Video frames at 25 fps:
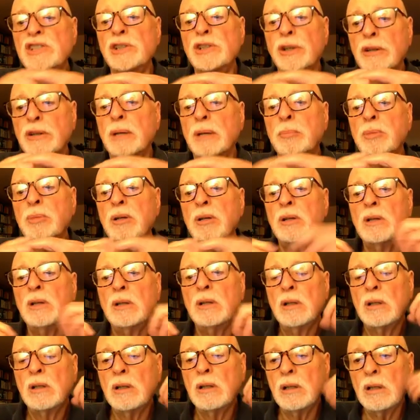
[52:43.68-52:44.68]
Europe,
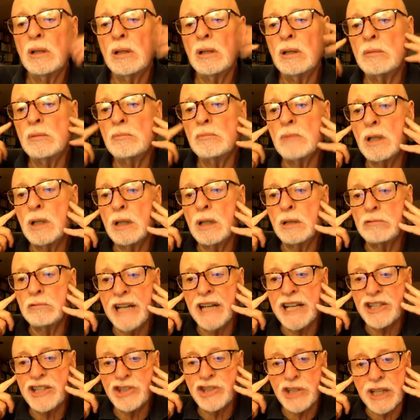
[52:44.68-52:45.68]
um, uh,
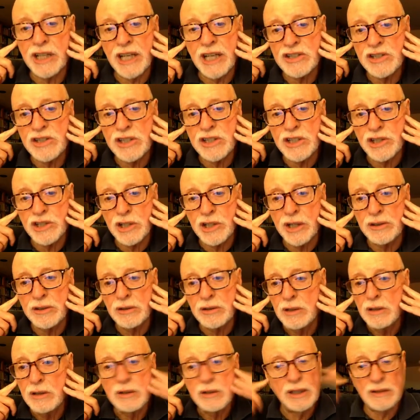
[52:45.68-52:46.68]
ranged against each
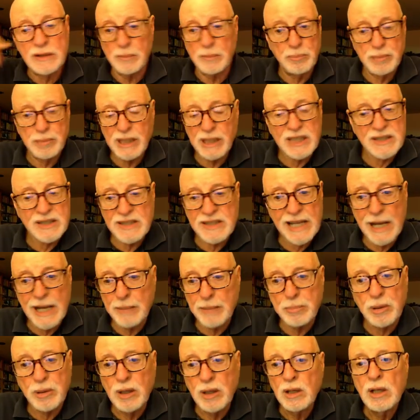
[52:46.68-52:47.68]
other. That a big
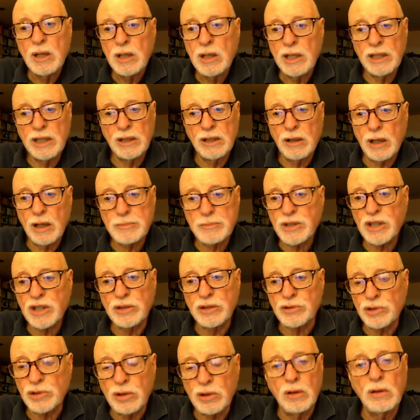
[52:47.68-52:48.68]
step in arms
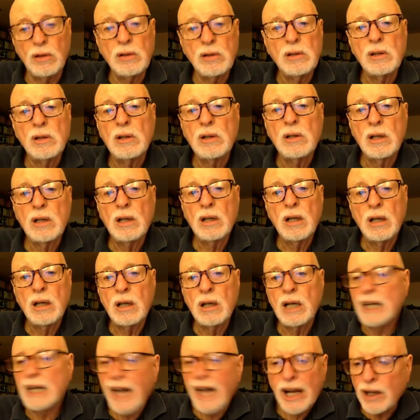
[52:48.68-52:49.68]
control,
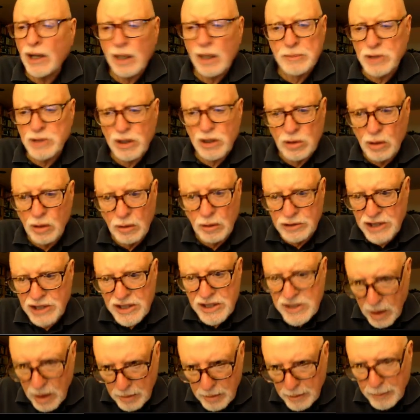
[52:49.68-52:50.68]
not arms control,
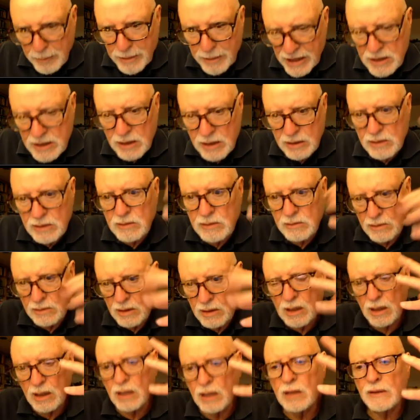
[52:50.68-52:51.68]
disarmament
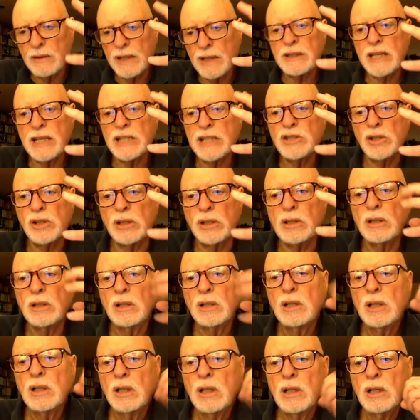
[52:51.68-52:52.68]
uh, that they took.
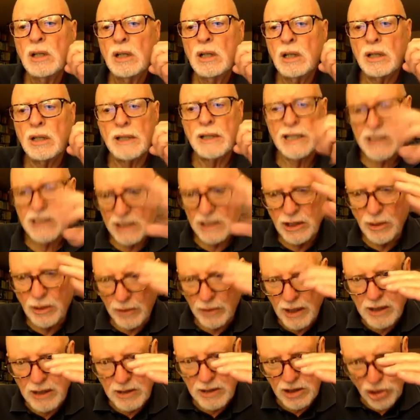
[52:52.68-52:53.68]
Uh, that's you know
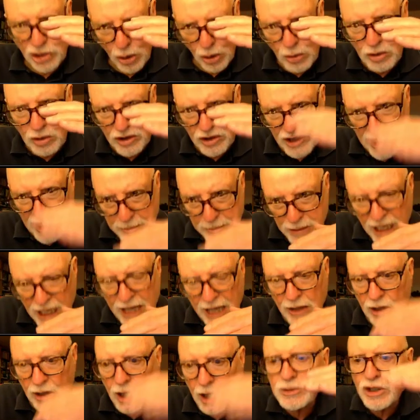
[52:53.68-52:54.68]
the, the, totals came
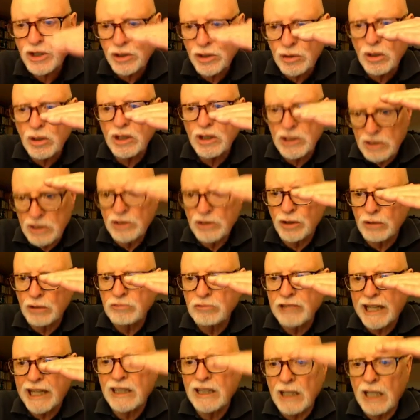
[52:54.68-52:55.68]
down. Arms control, you're
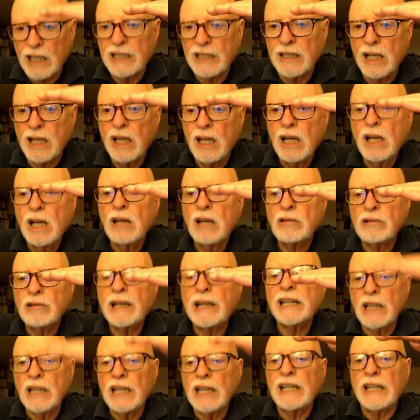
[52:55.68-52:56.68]
regula-
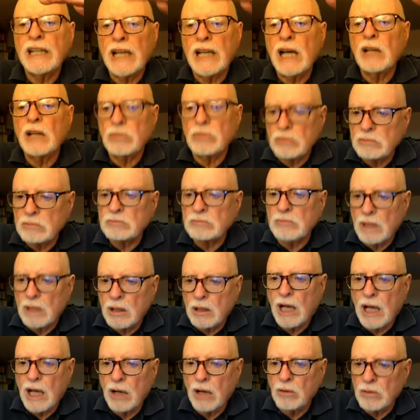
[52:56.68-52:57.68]
regulating how
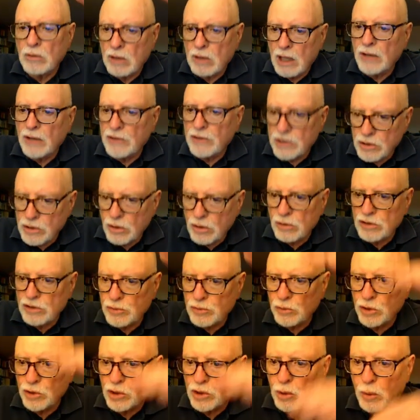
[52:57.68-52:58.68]
how how the
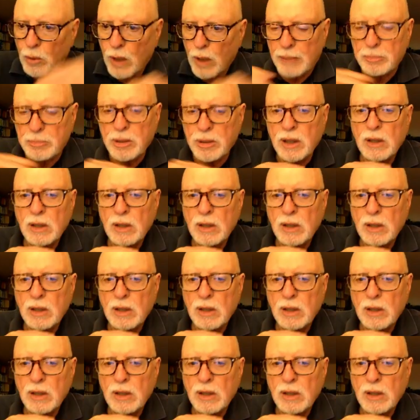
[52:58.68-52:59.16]
totals will go up.